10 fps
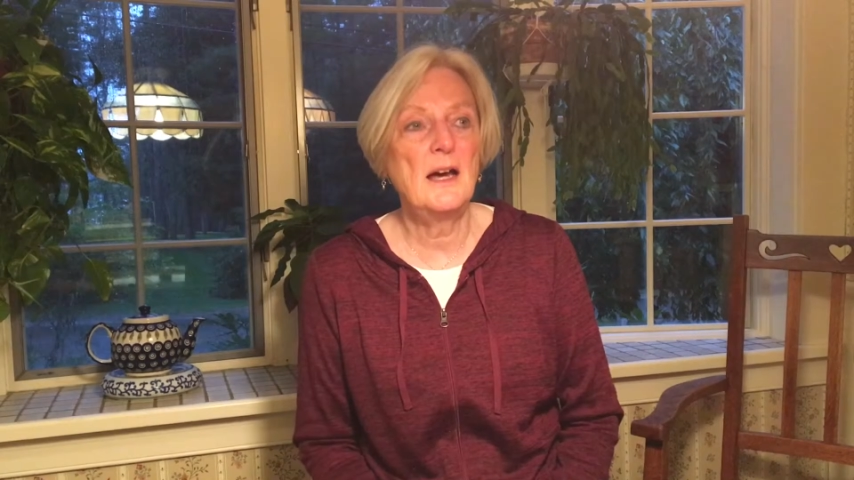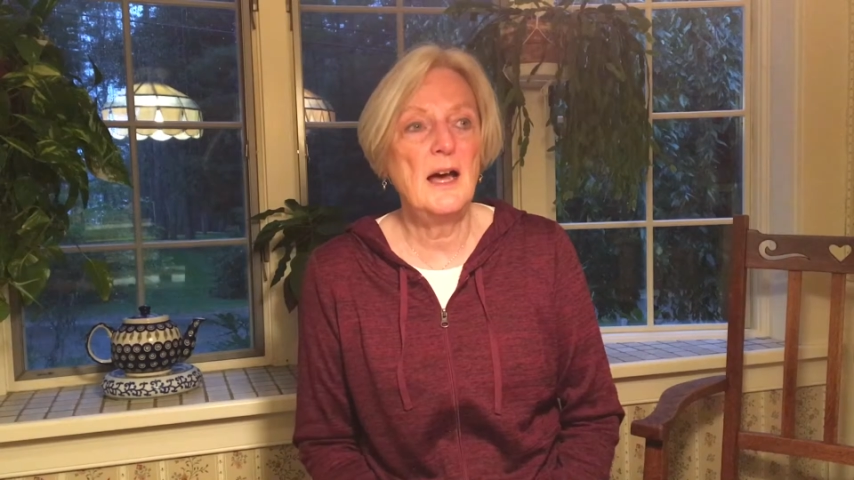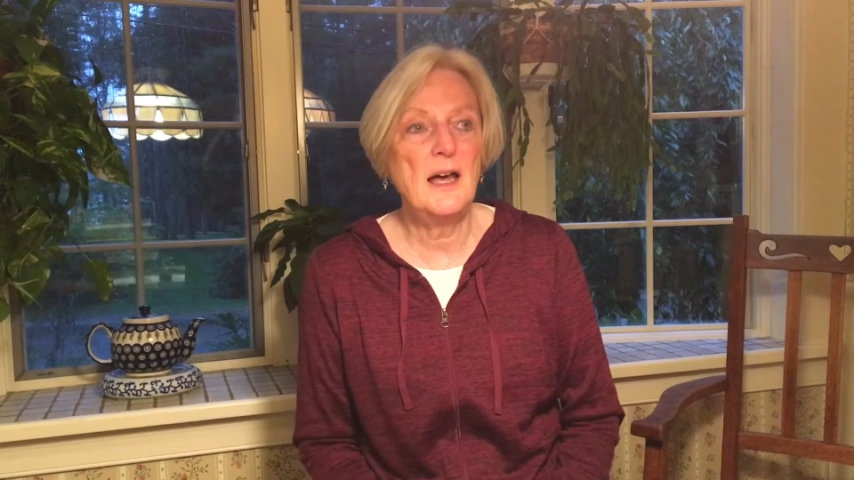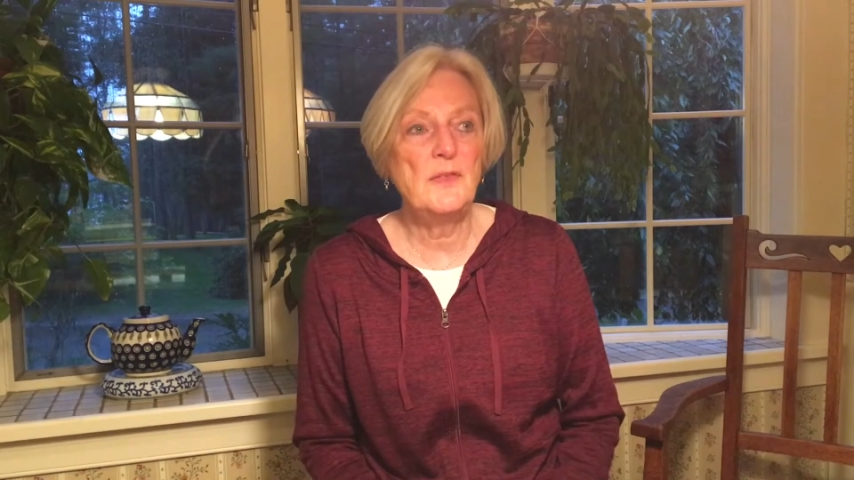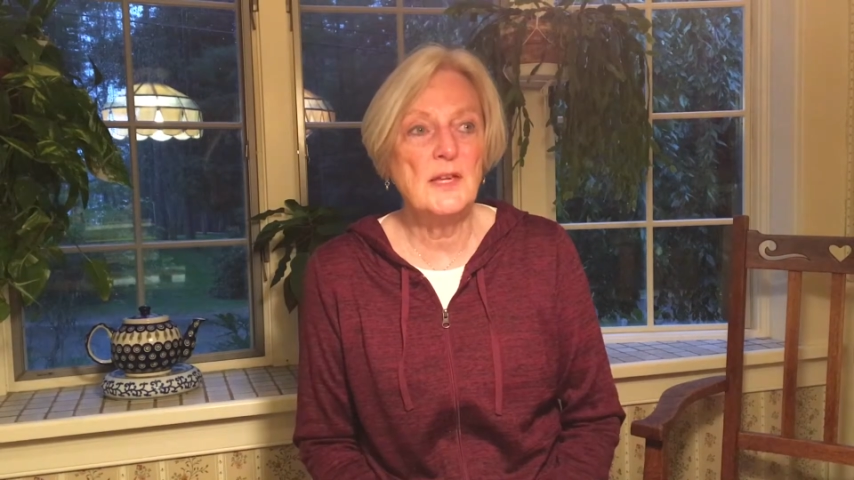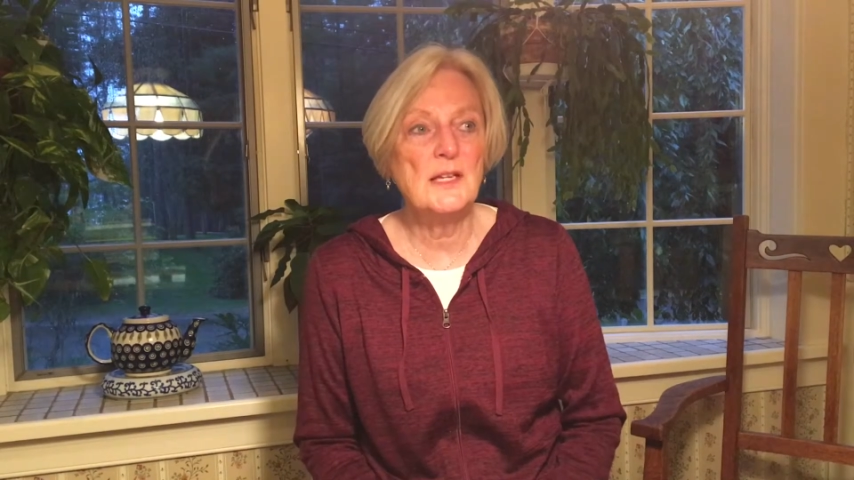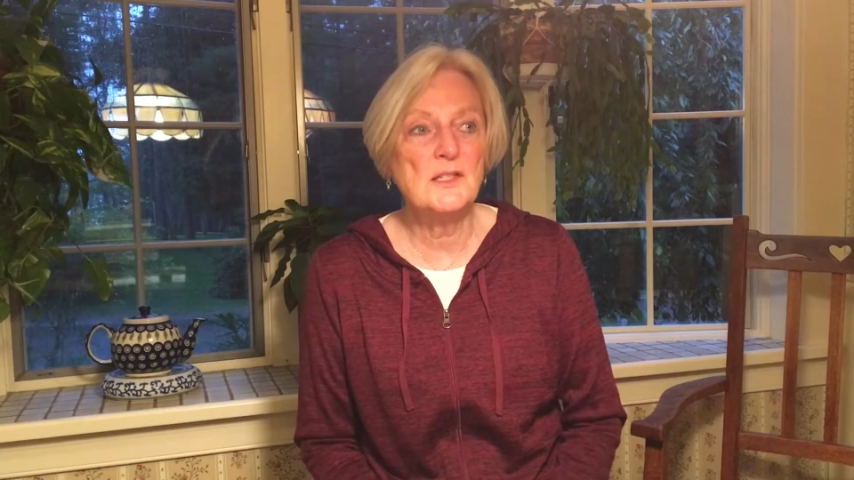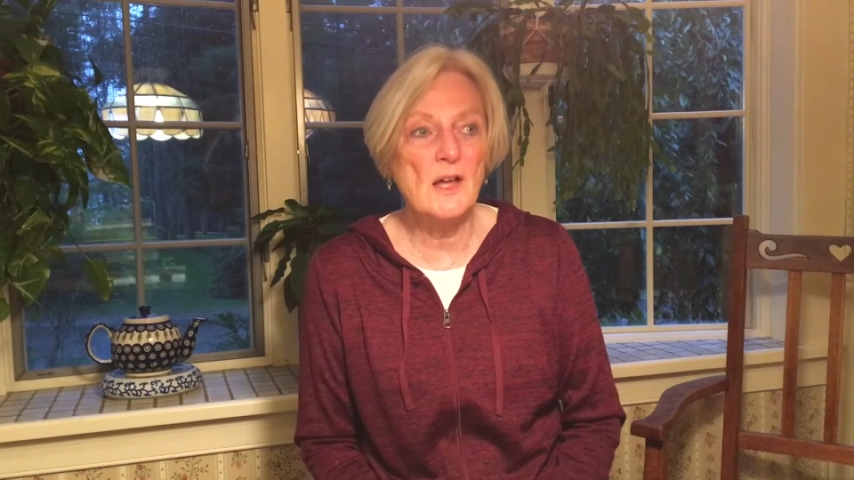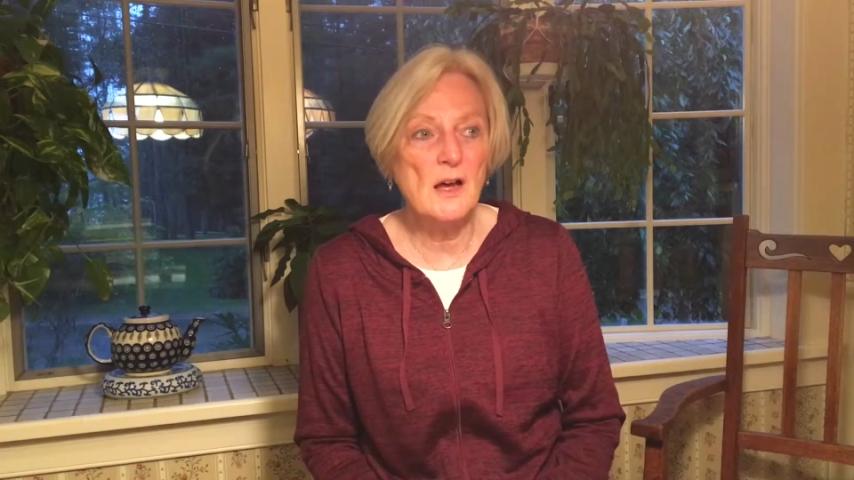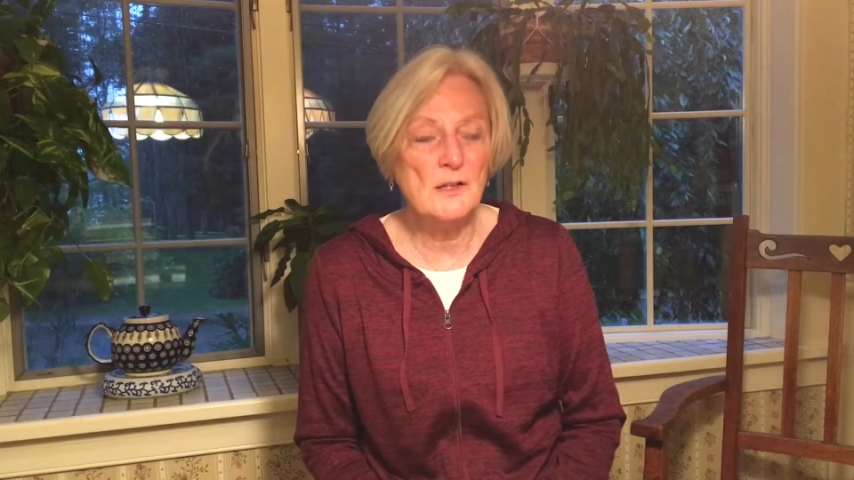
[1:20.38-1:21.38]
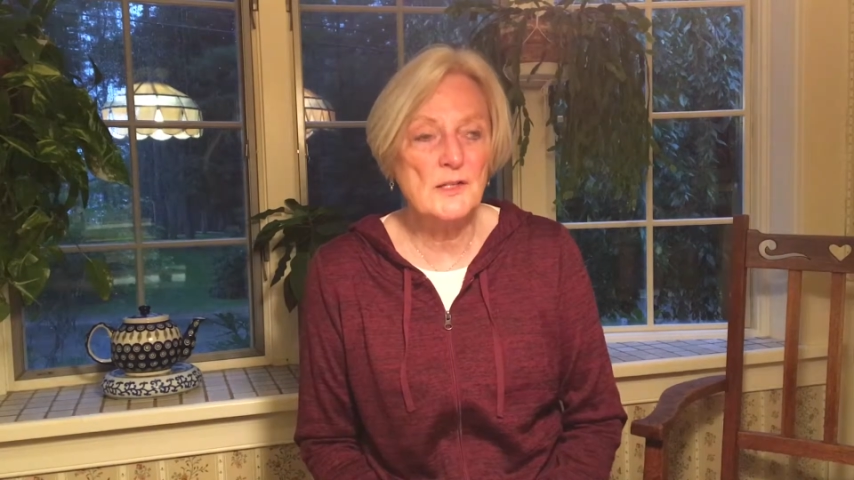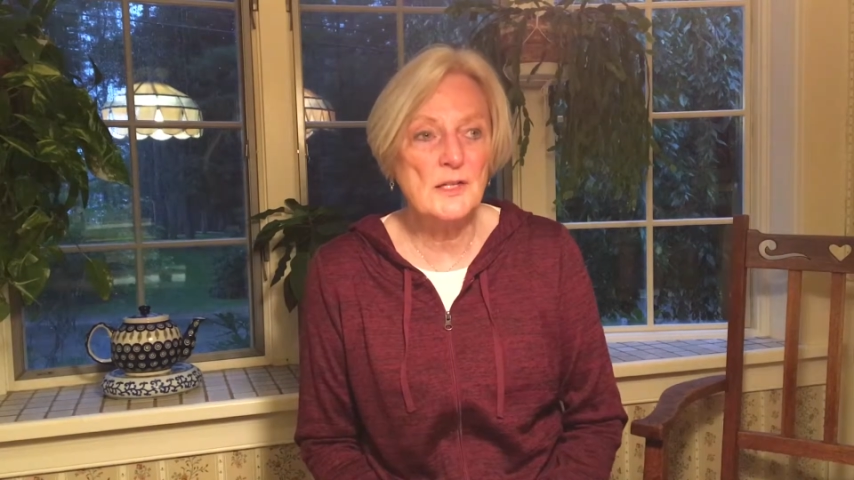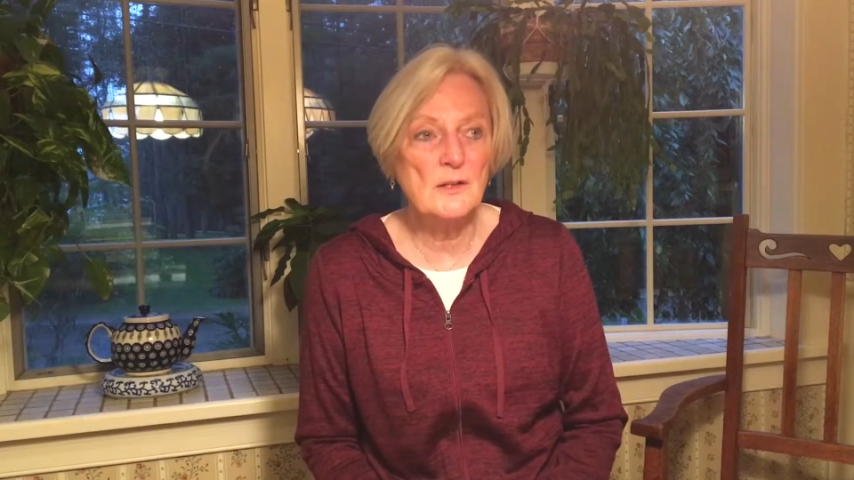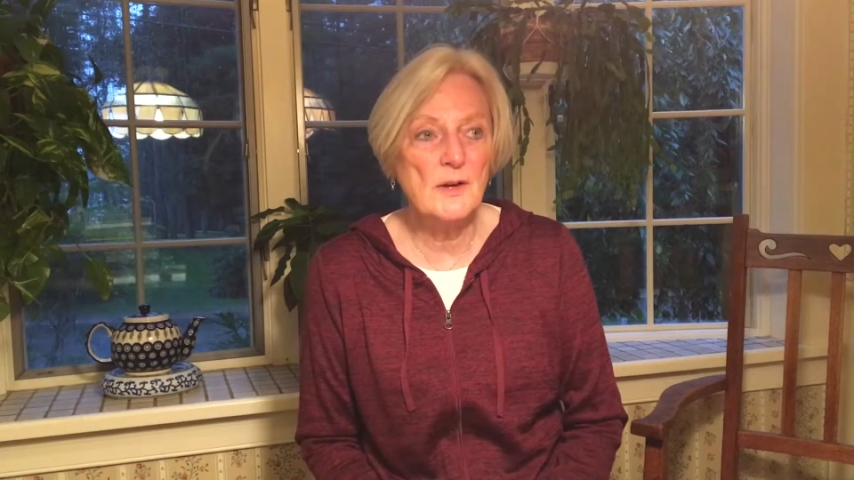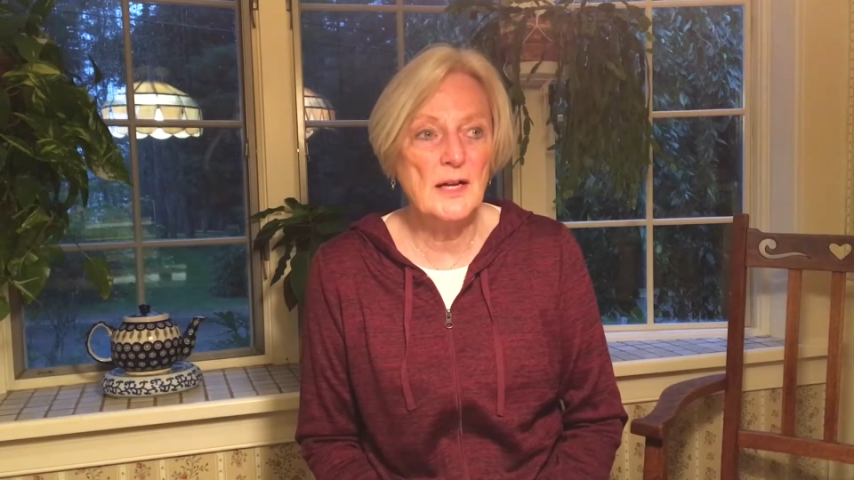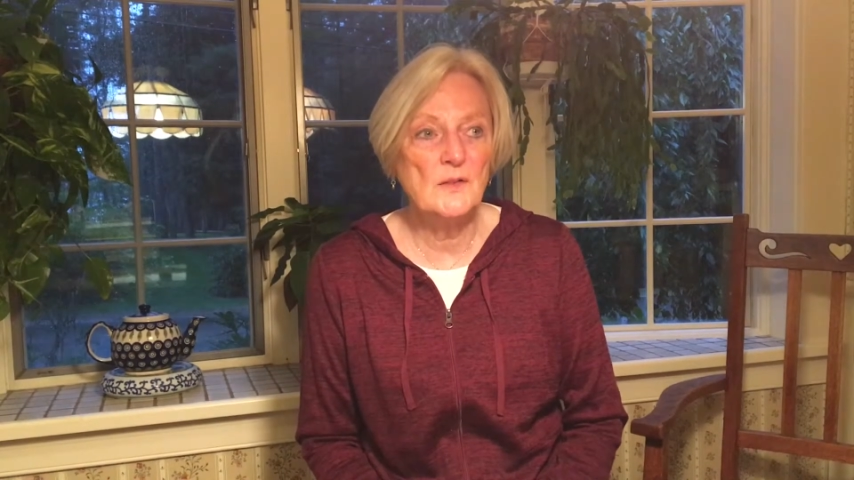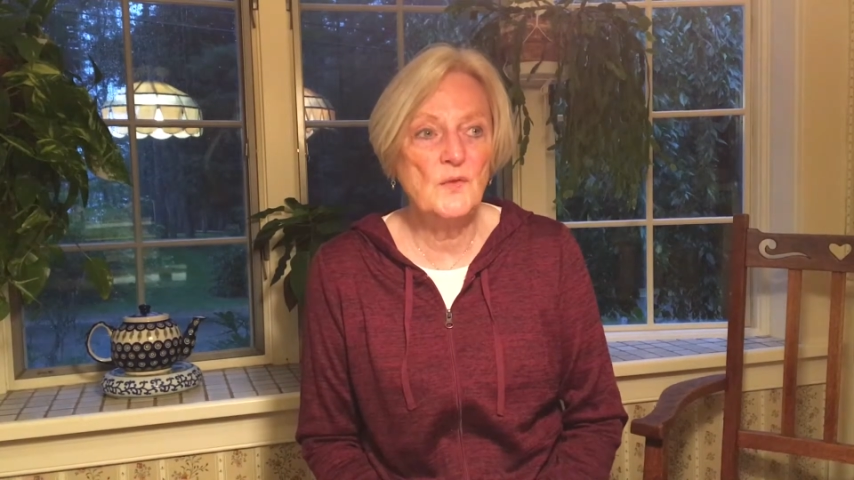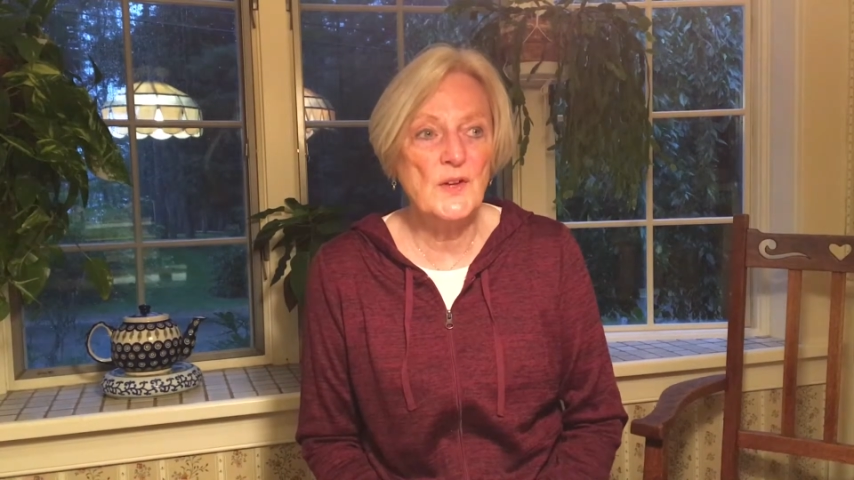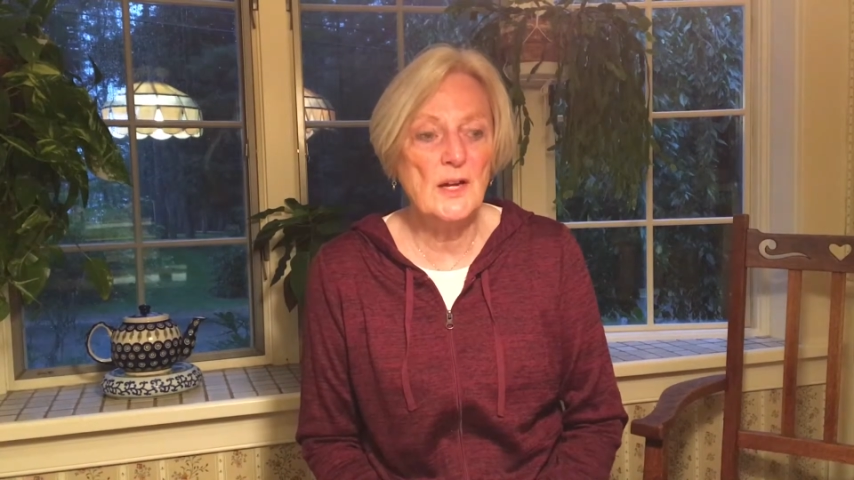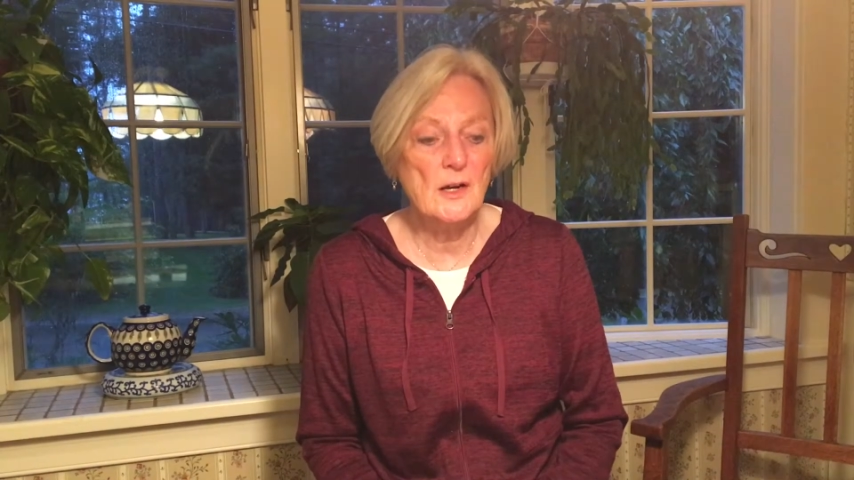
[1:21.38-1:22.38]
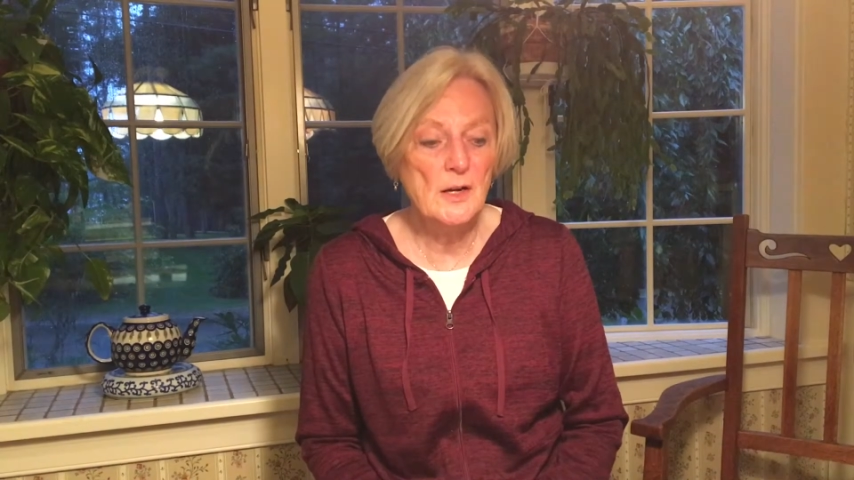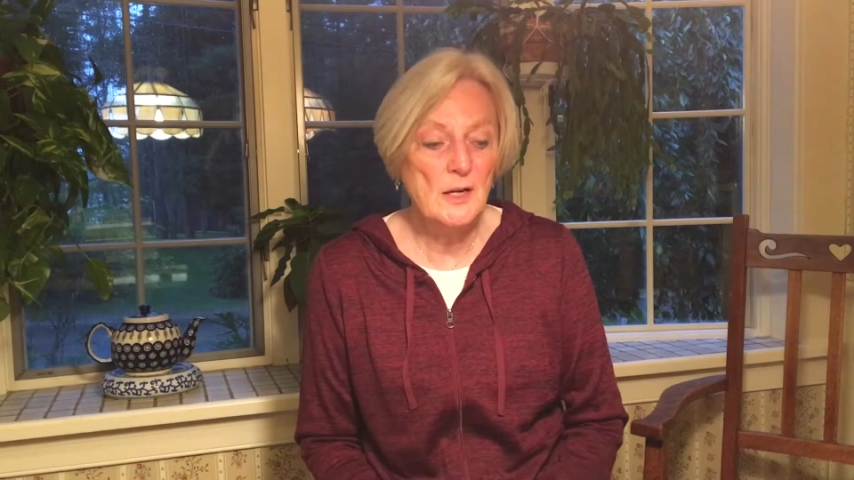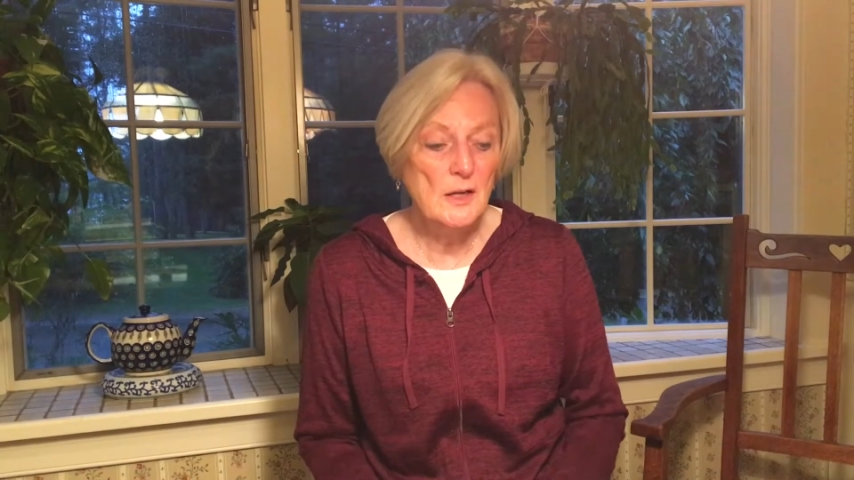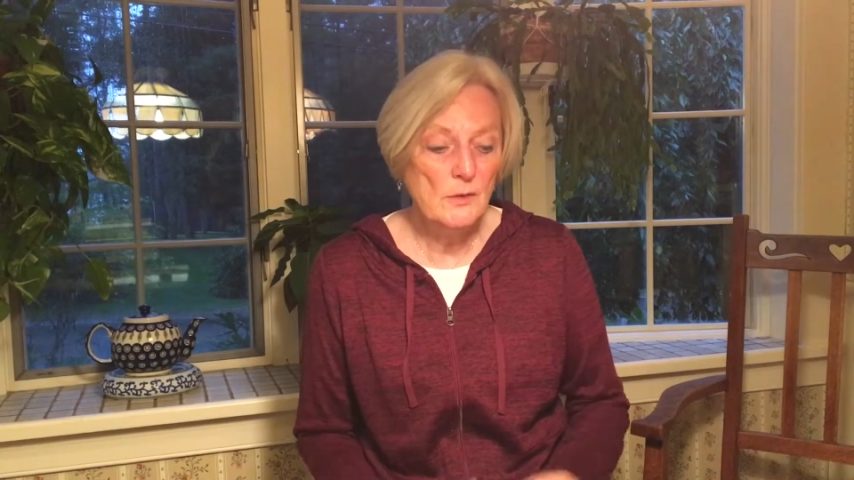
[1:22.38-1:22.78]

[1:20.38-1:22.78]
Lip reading: I think it's also unfair